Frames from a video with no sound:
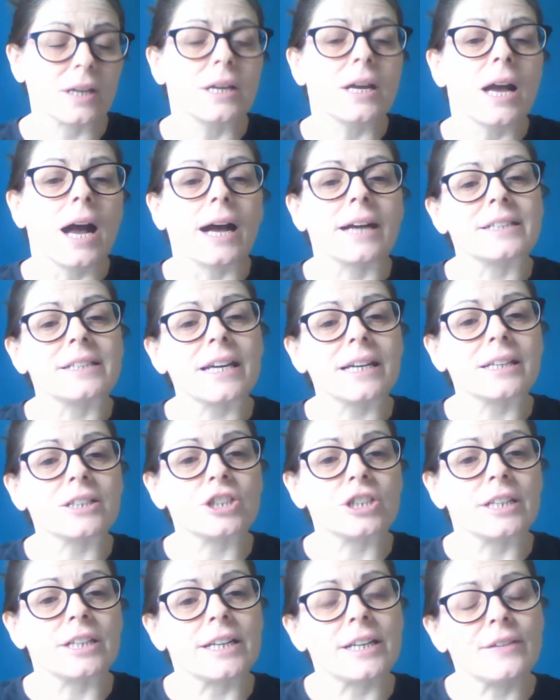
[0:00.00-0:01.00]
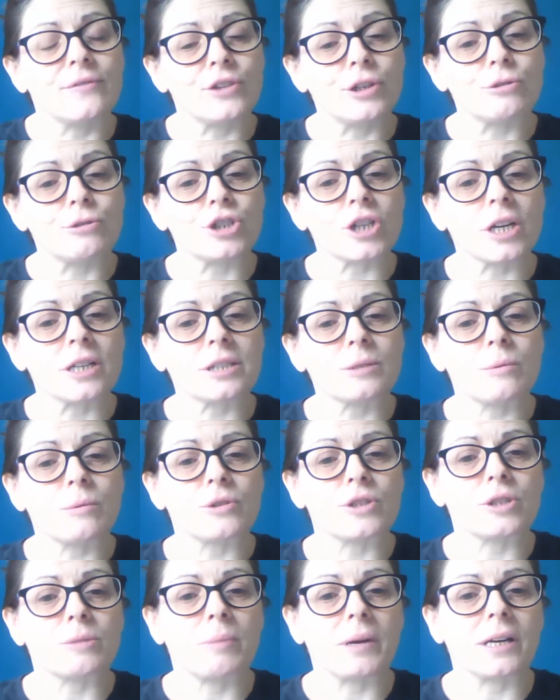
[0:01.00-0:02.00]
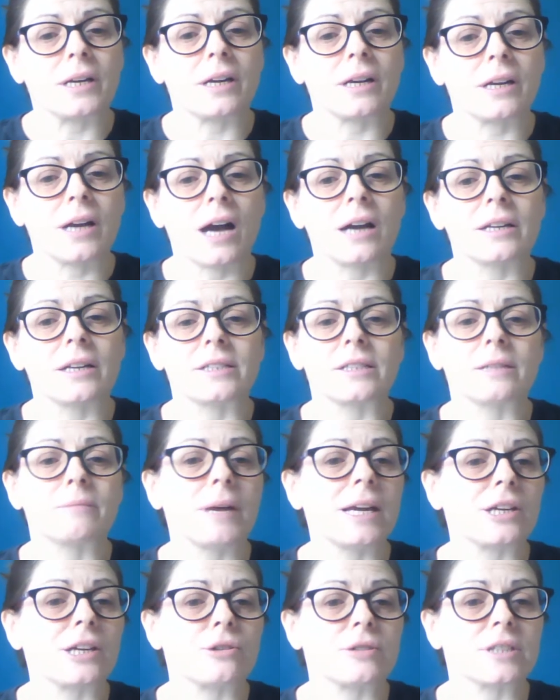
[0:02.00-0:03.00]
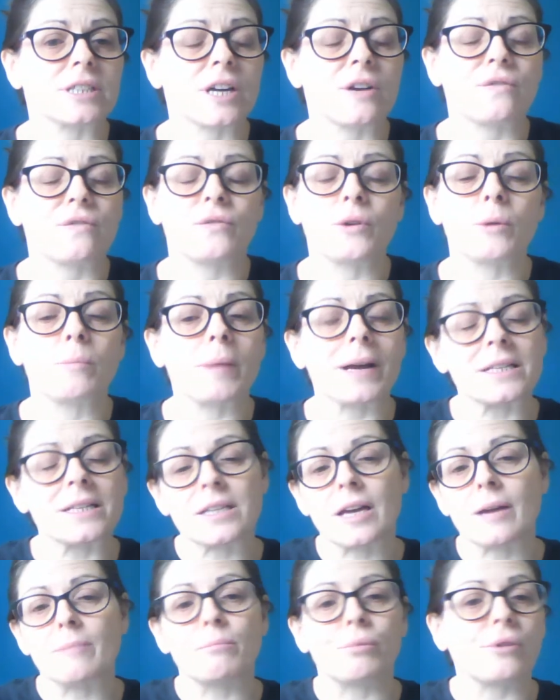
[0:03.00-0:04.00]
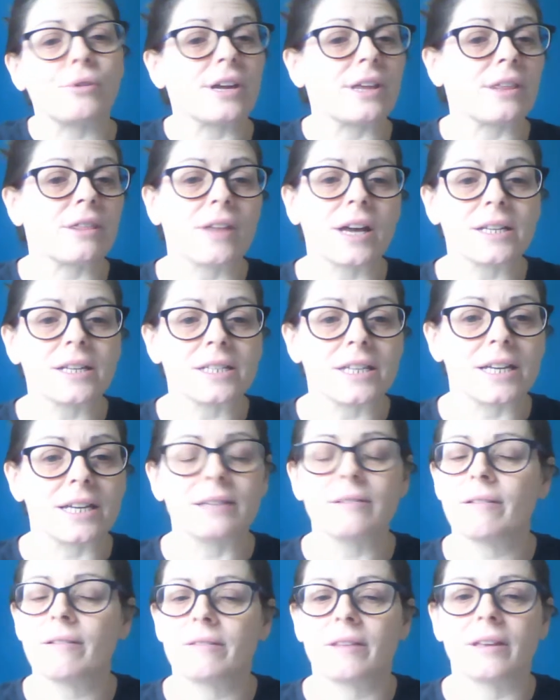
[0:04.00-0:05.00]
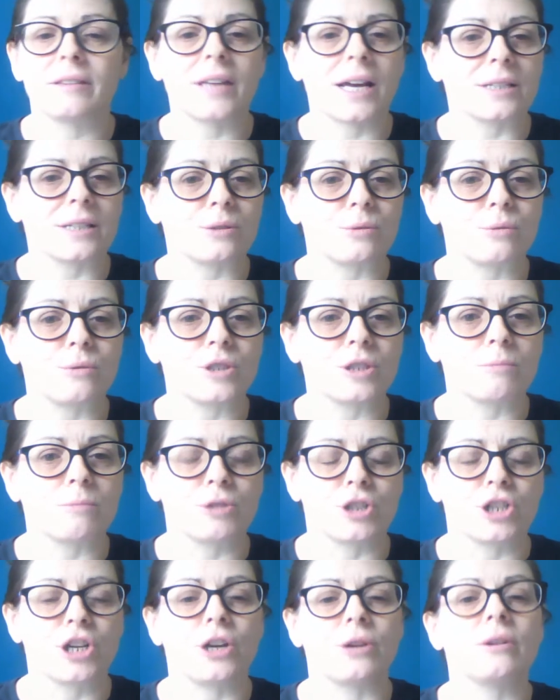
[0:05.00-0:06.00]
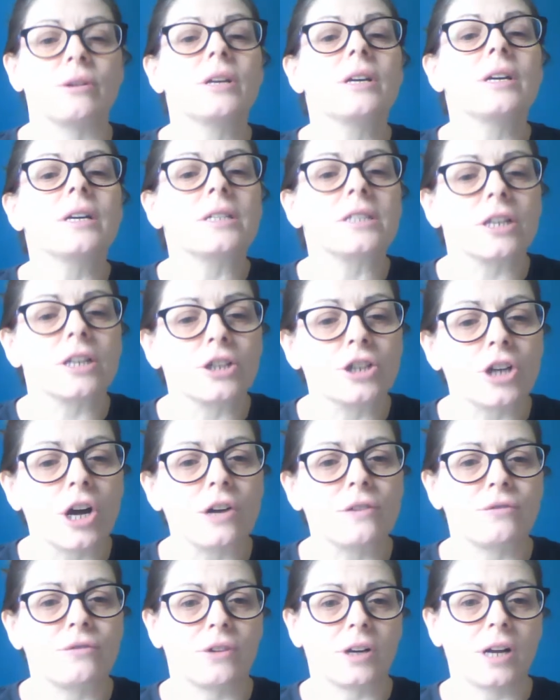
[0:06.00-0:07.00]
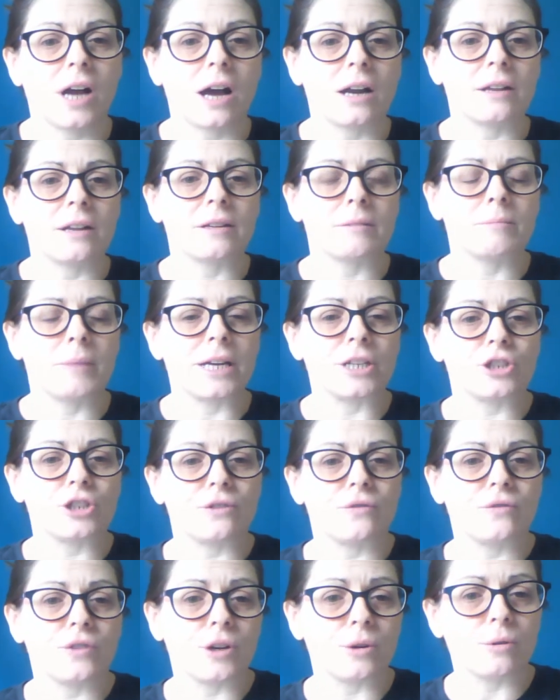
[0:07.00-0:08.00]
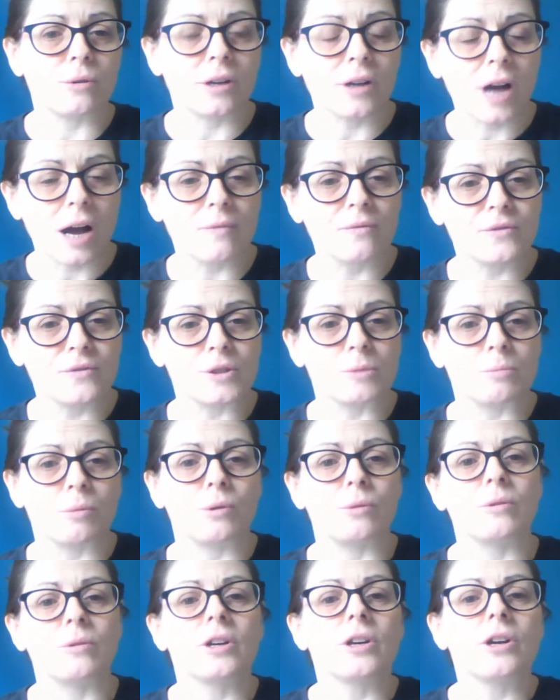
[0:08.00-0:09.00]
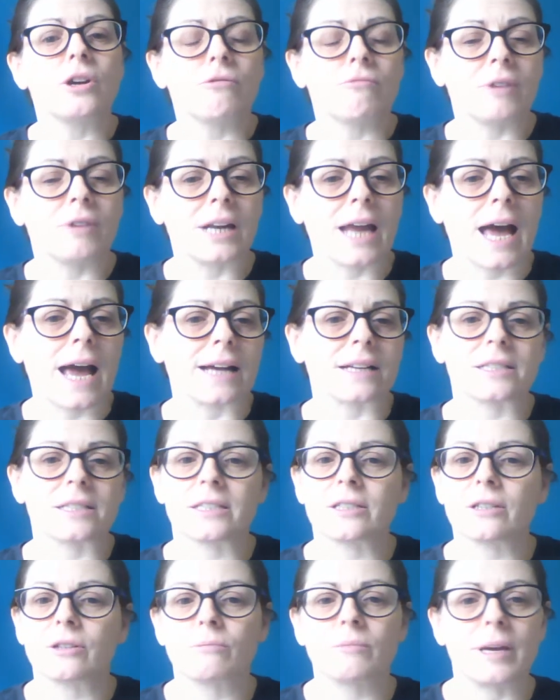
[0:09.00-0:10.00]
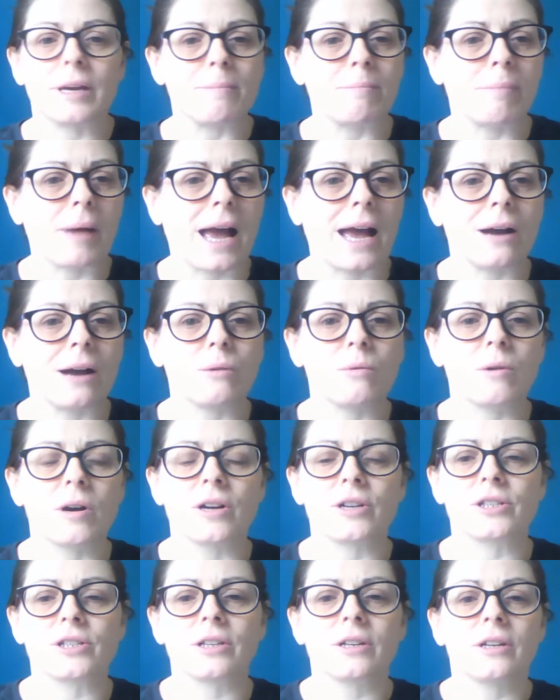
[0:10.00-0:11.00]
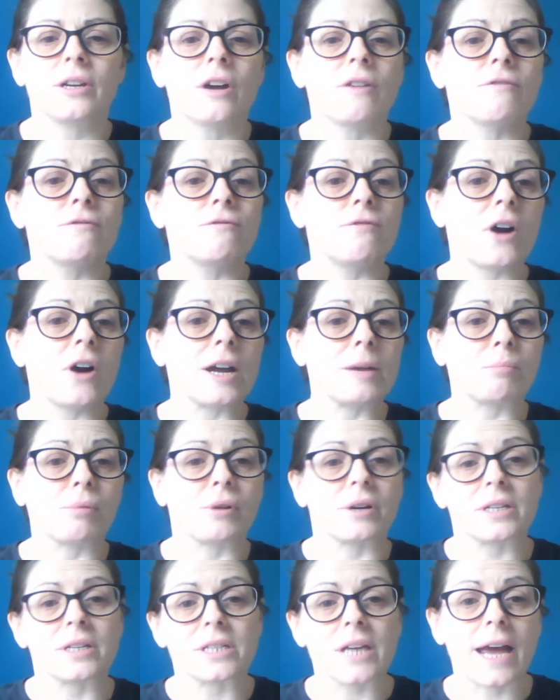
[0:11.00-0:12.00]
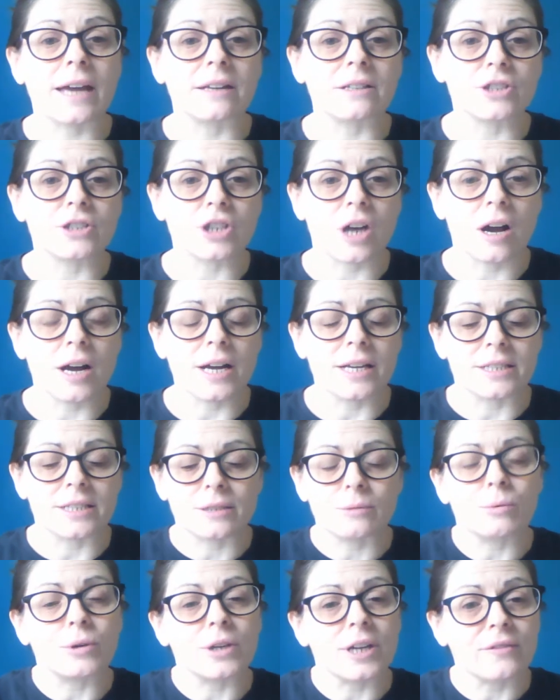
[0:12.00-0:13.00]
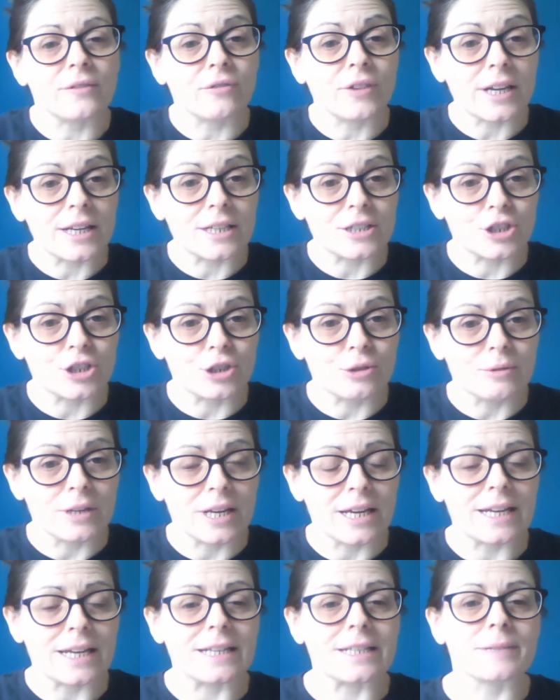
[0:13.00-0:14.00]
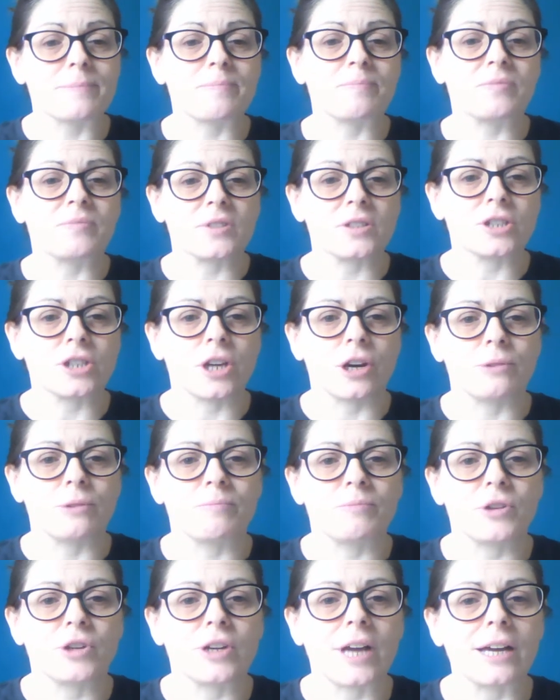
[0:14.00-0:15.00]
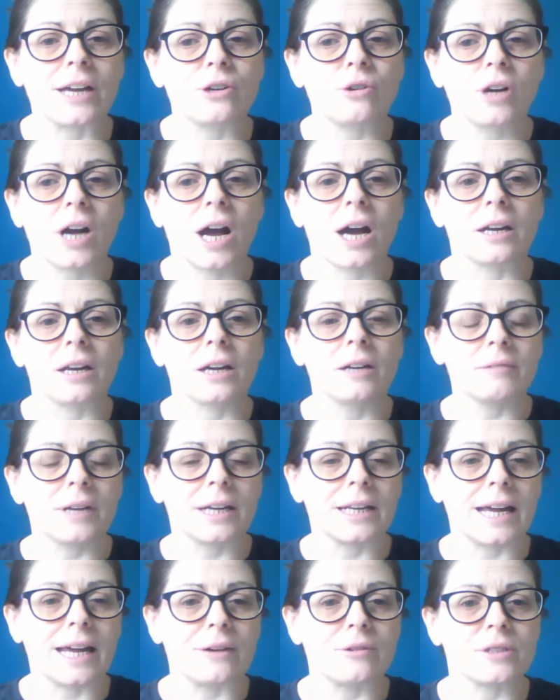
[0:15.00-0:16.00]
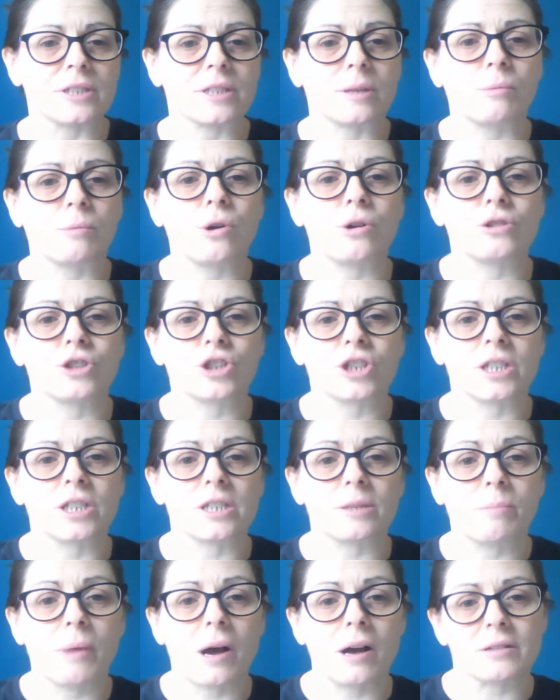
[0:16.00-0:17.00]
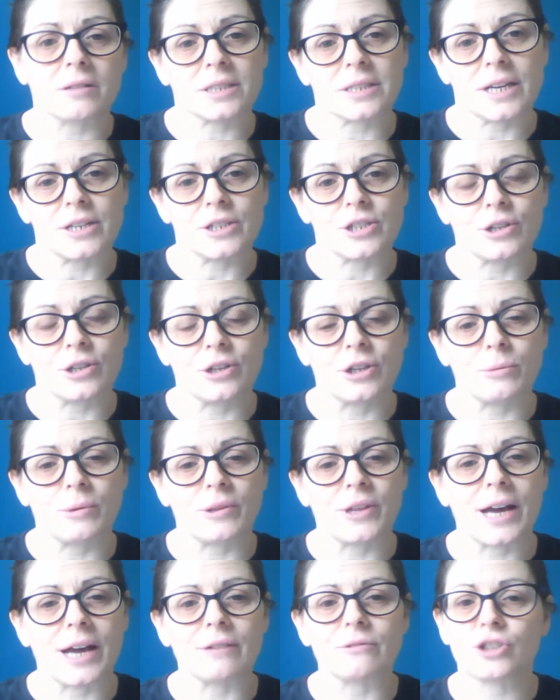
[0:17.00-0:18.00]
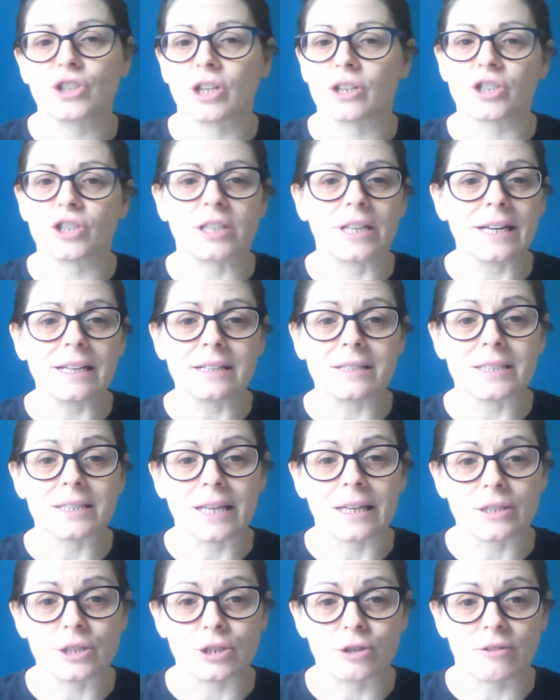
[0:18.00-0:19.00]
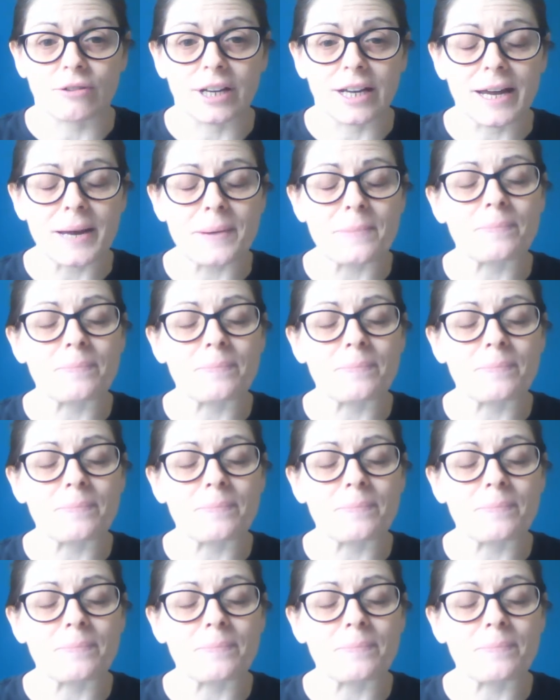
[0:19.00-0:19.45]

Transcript: And actually, if you just want to pick a colour to make yourself feel better and breathe that in, then that's awesome too. So go for a colour that makes you feel comfortable, relaxed, empowered, vibrant, energised, whatever it is you need. So get your colour, allow your subconscious to pass that to you without judging it and censoring it.